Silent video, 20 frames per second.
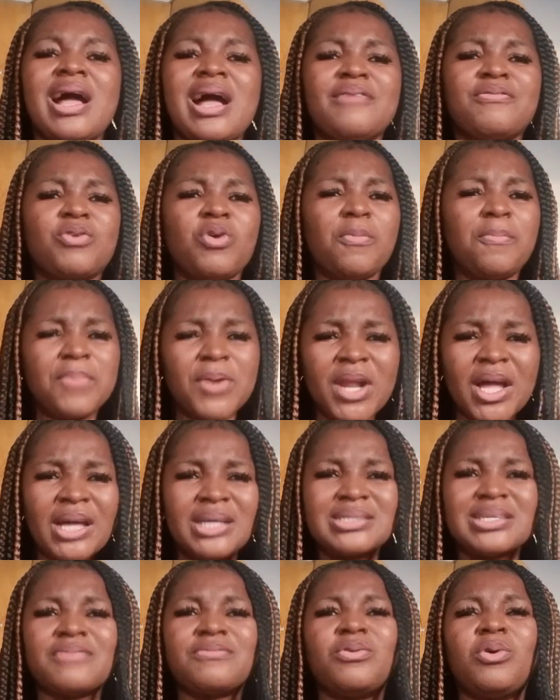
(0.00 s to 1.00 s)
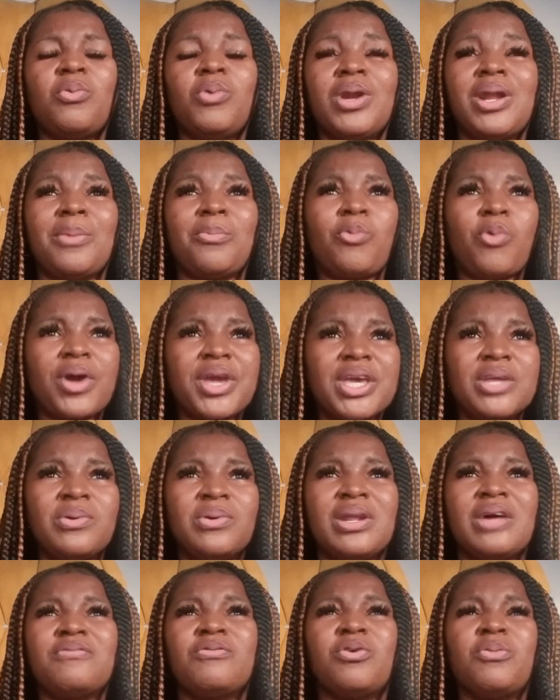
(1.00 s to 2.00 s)
I've got plans, I've got what I'm working
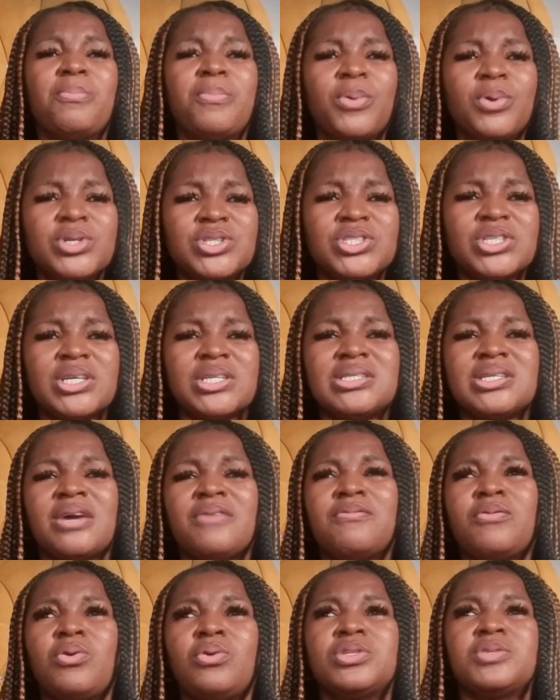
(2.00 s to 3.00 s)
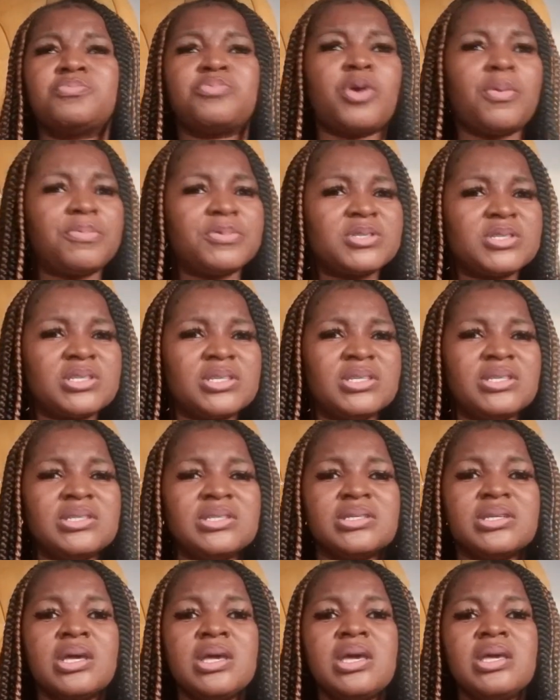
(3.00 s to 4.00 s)
on, I've got budget, I've got
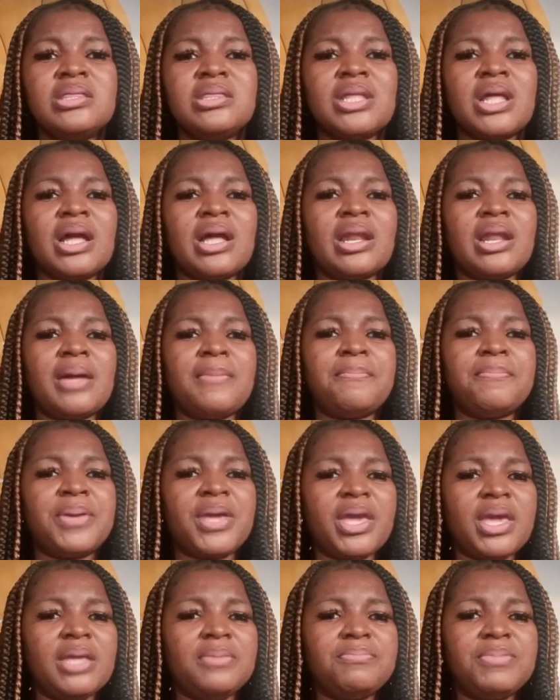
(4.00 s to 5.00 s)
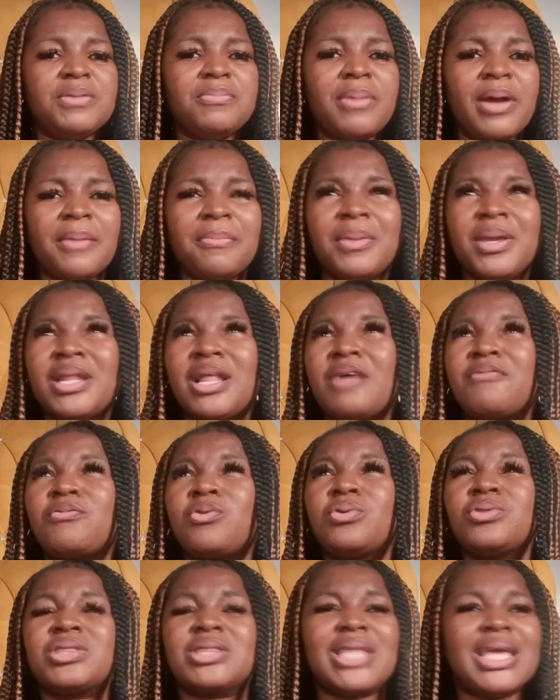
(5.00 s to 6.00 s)
properties that I'm paying bit by bit, I've
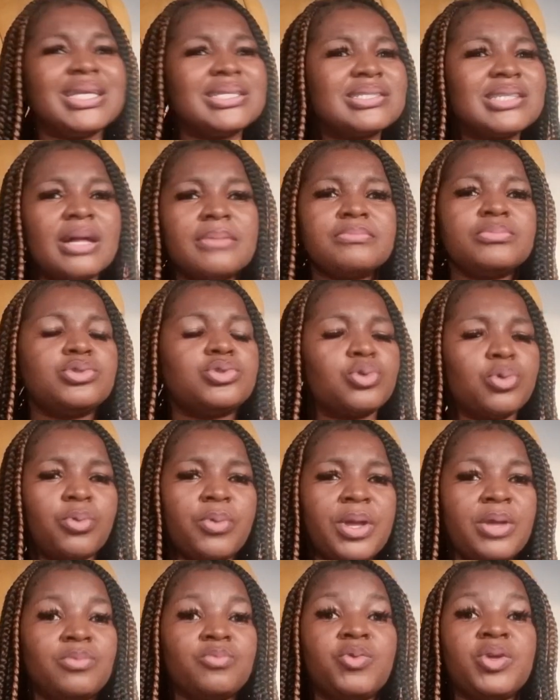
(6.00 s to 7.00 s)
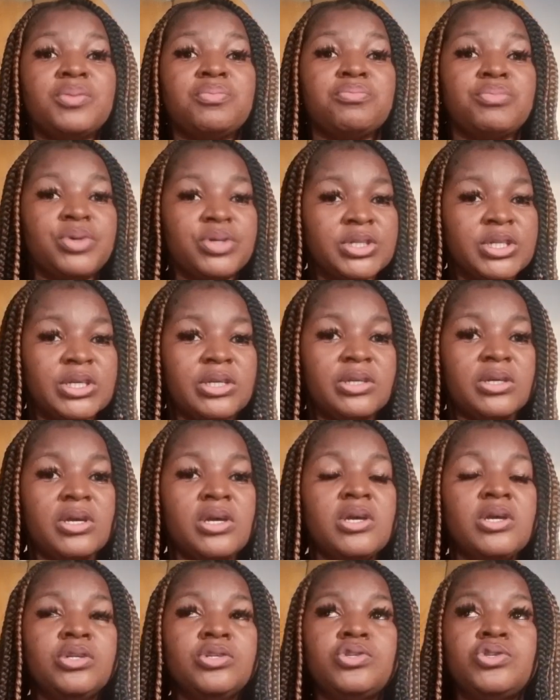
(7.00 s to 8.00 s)
got things I'm doing with money.
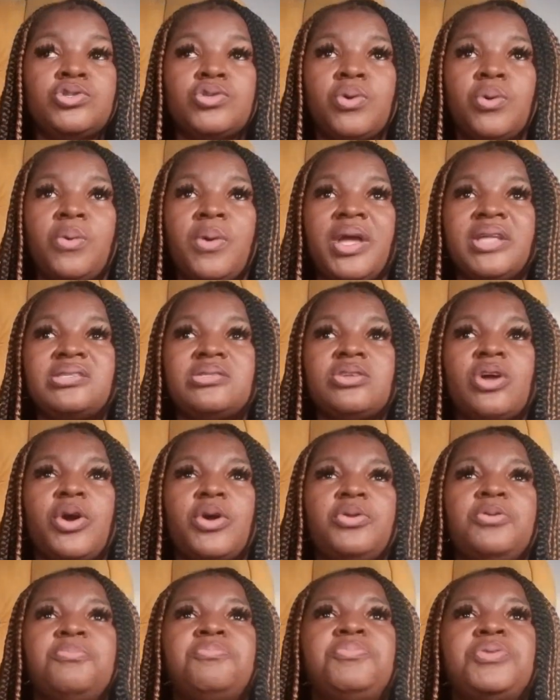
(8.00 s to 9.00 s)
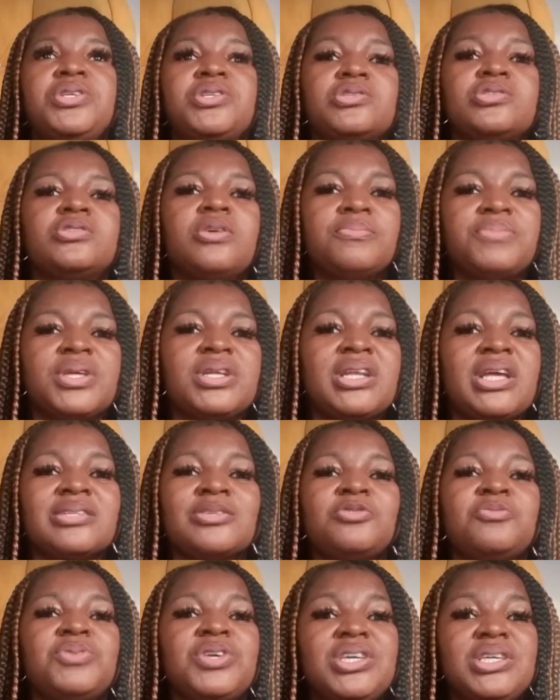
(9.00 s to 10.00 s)
So it's not going to be something that's
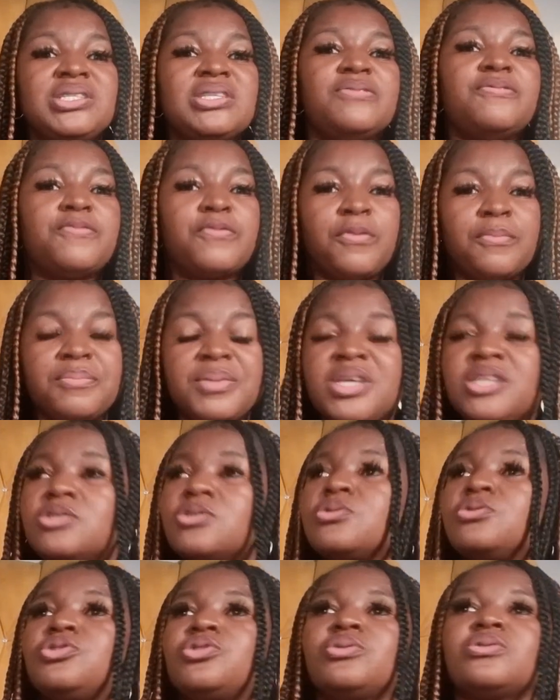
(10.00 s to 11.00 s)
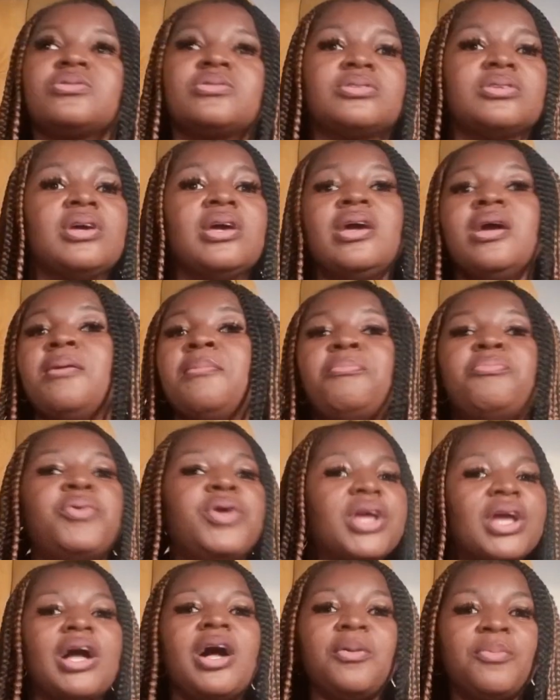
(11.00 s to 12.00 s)
going to be easy for me to just
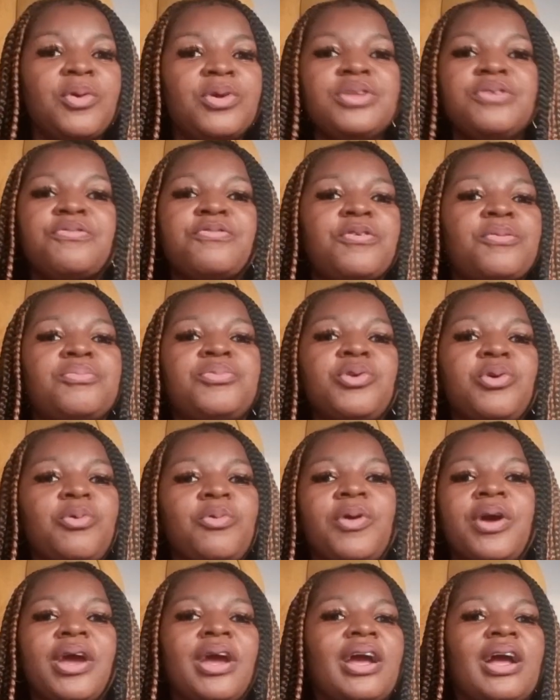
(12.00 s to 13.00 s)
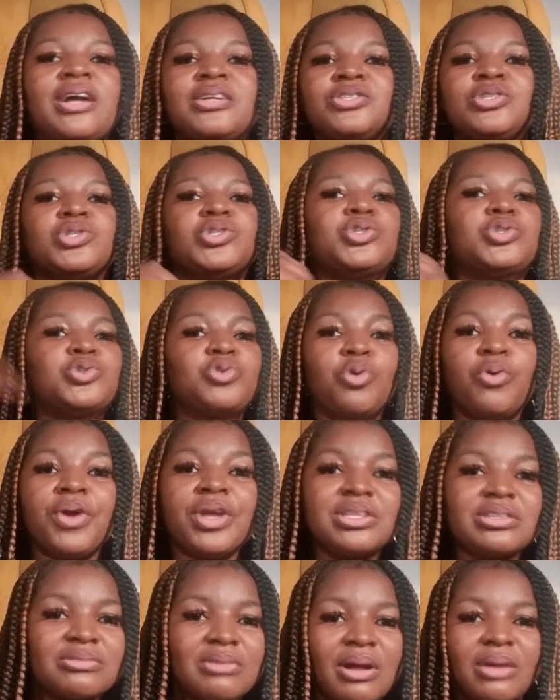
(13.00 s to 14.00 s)
bring out money from nowhere and just throw
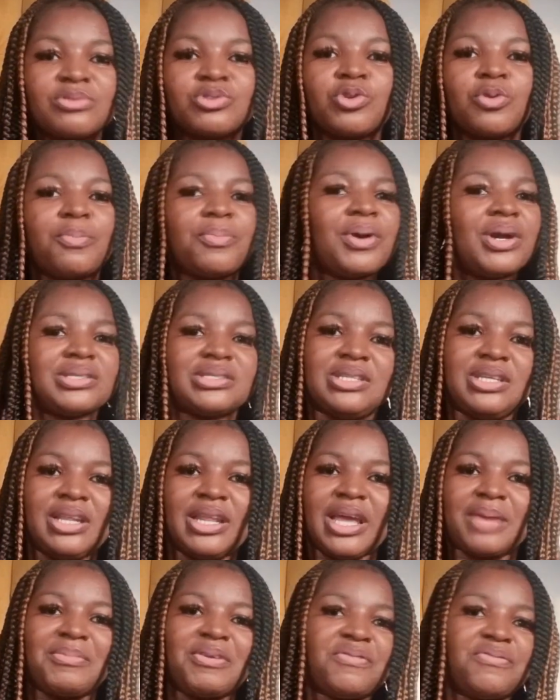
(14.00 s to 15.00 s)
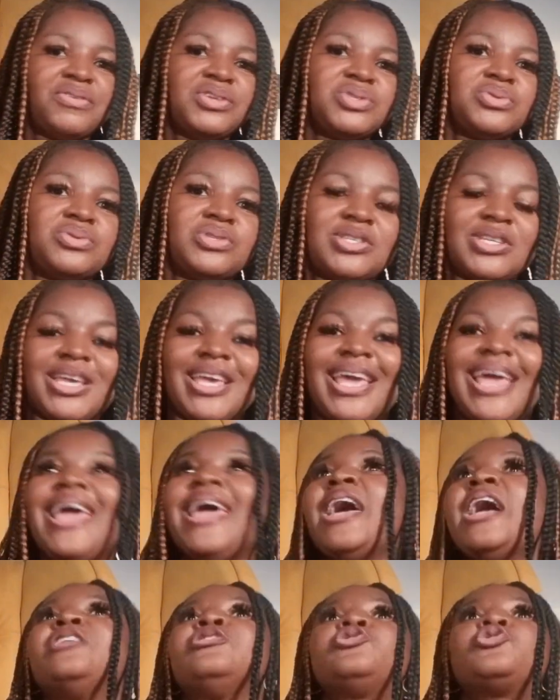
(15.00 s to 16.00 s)
it around, throw party, like my friends would say,
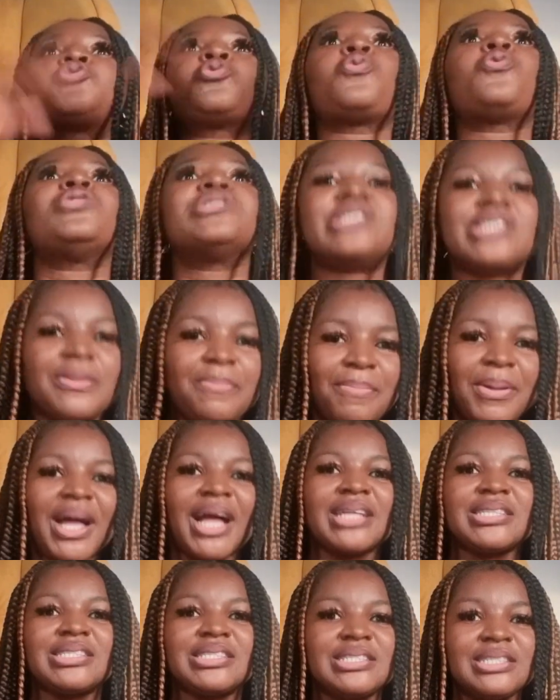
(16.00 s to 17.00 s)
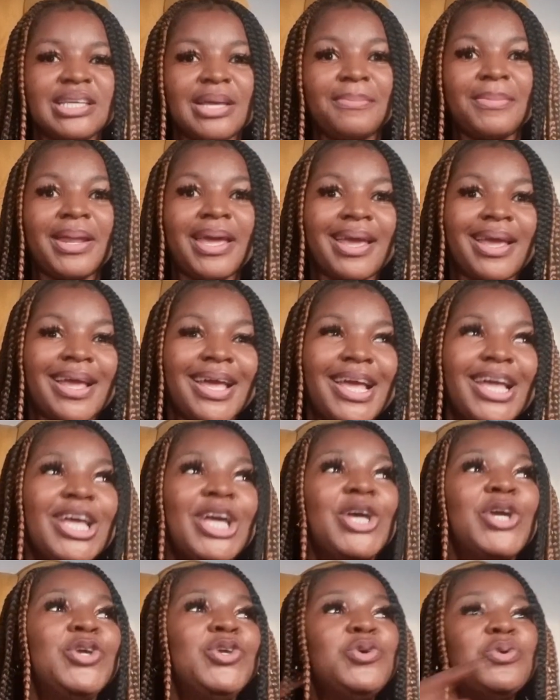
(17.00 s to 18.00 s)
and throw us a party. I'm like,
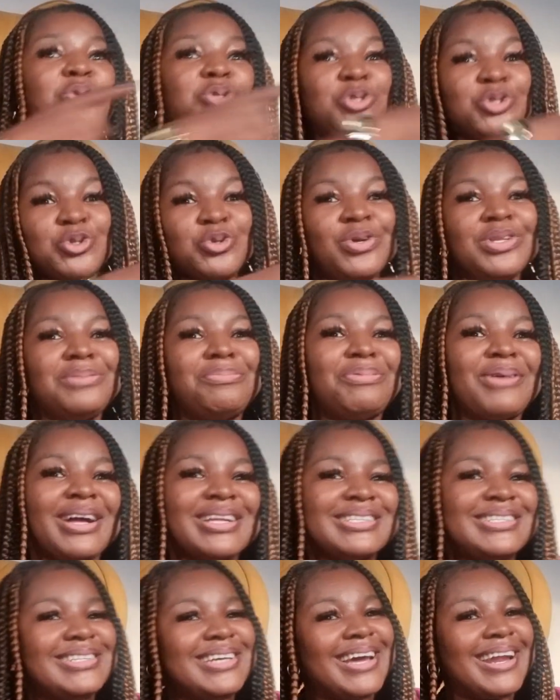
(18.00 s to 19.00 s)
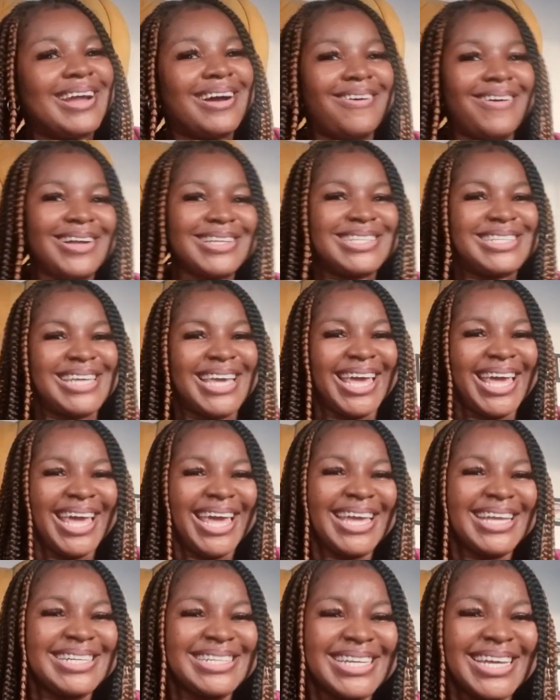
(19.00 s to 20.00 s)
you throw the party and I'll
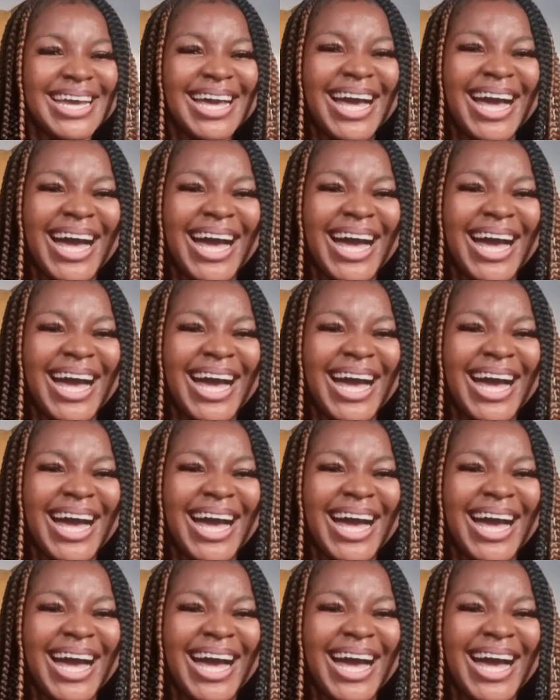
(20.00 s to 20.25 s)
attend.